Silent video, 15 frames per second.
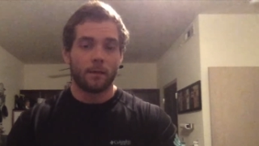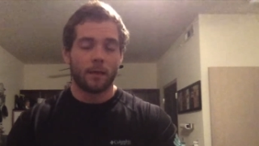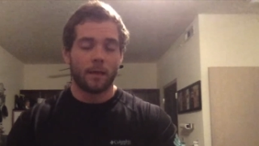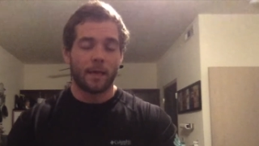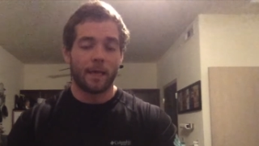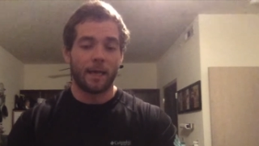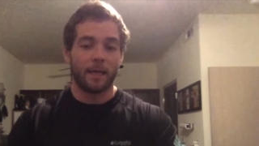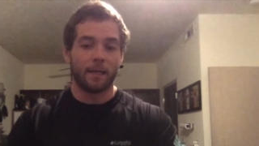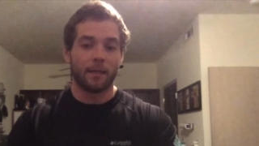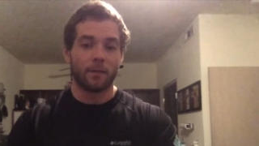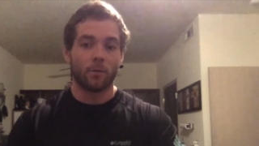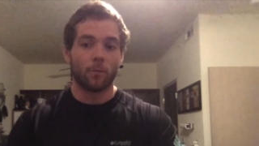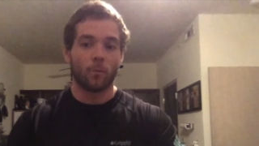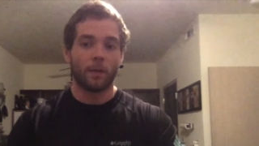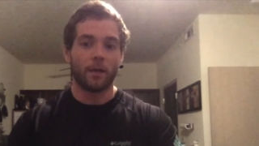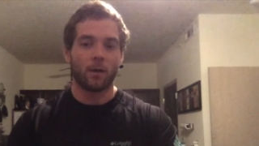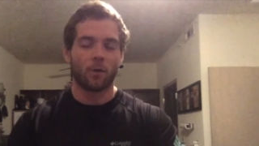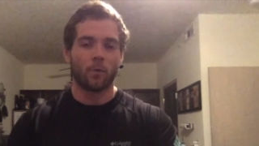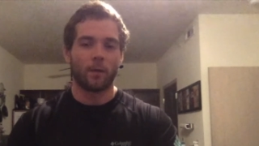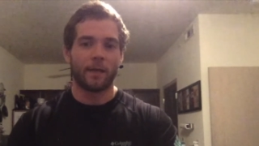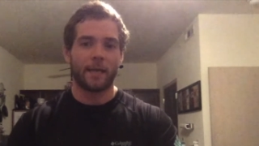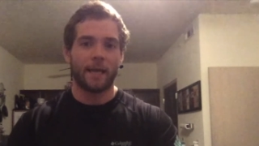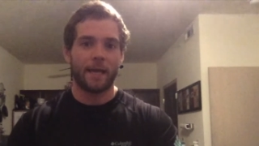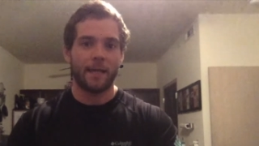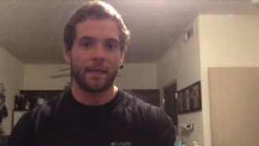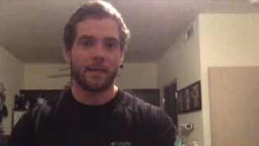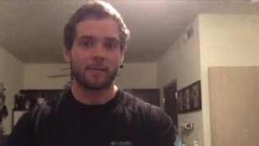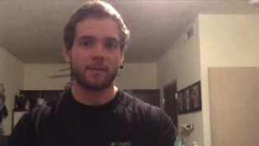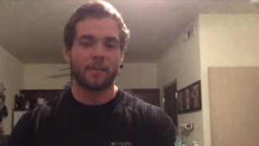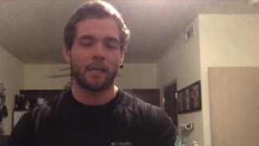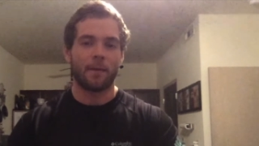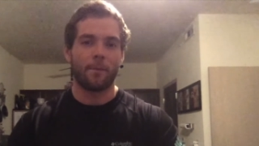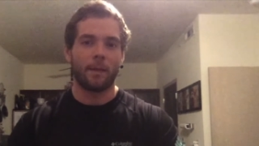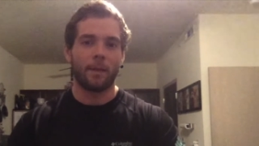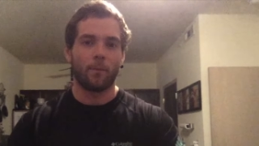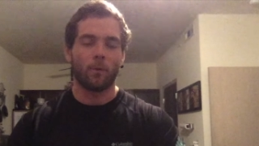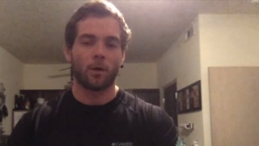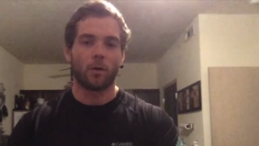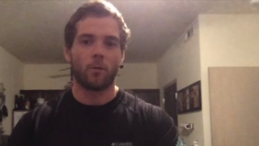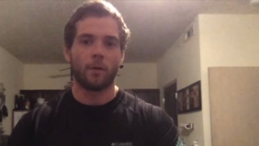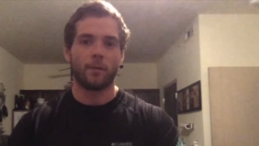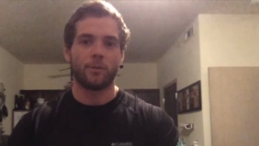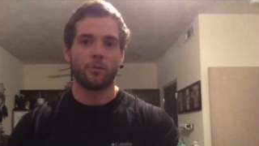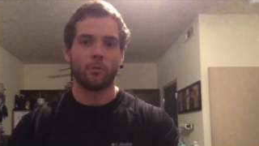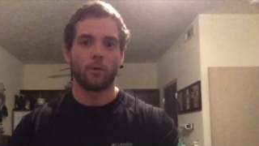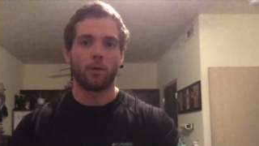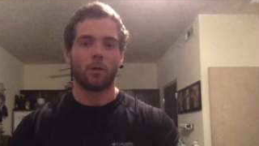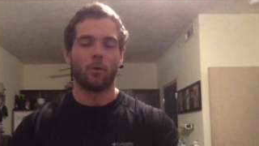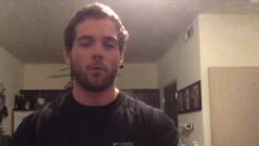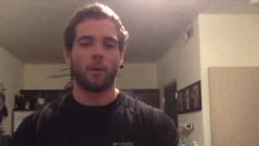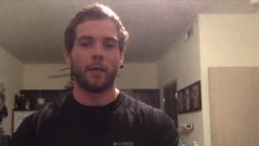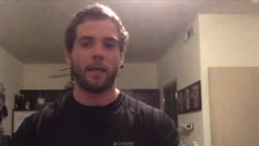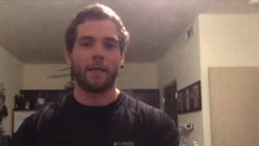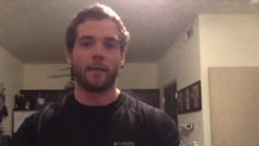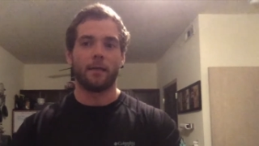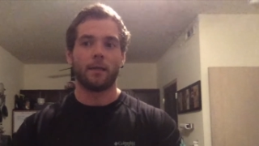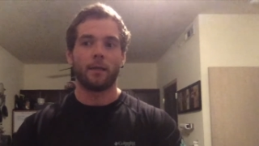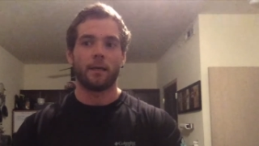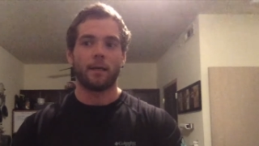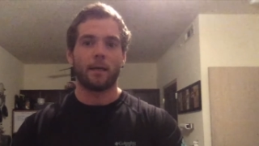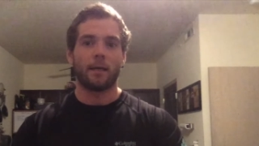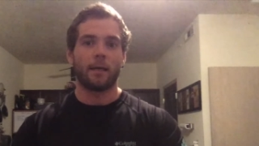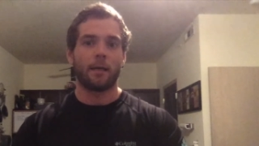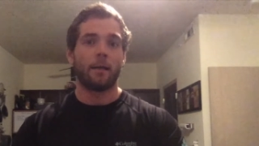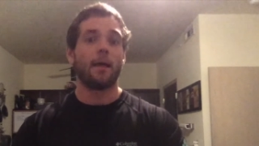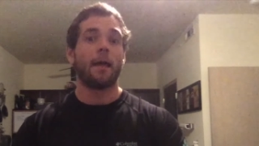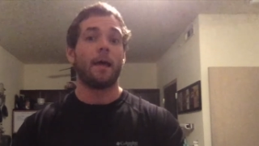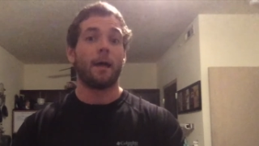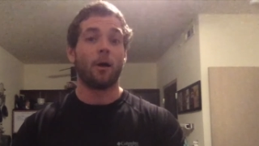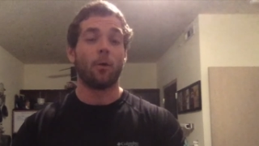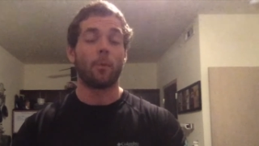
And we are going to annex them, and we're going to go and help.